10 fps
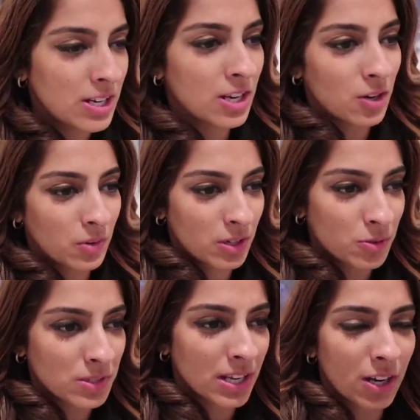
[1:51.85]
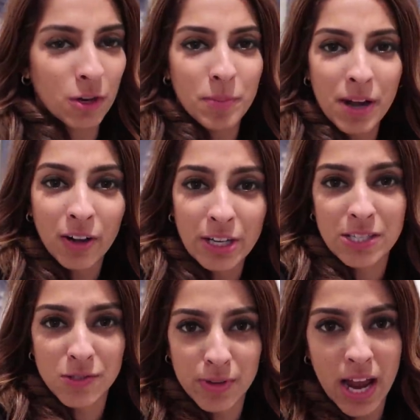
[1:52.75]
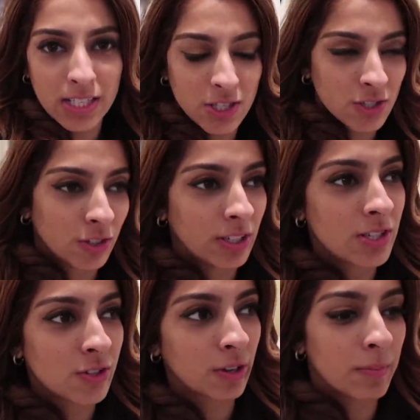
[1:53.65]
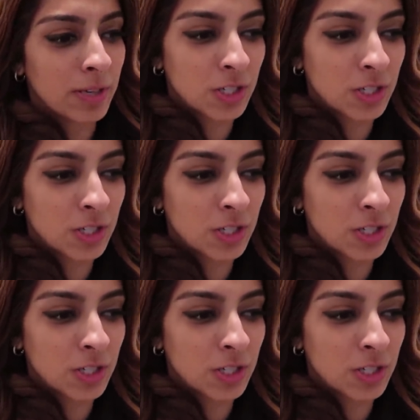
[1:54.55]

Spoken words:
video where it was like her parents reacting to her Instagram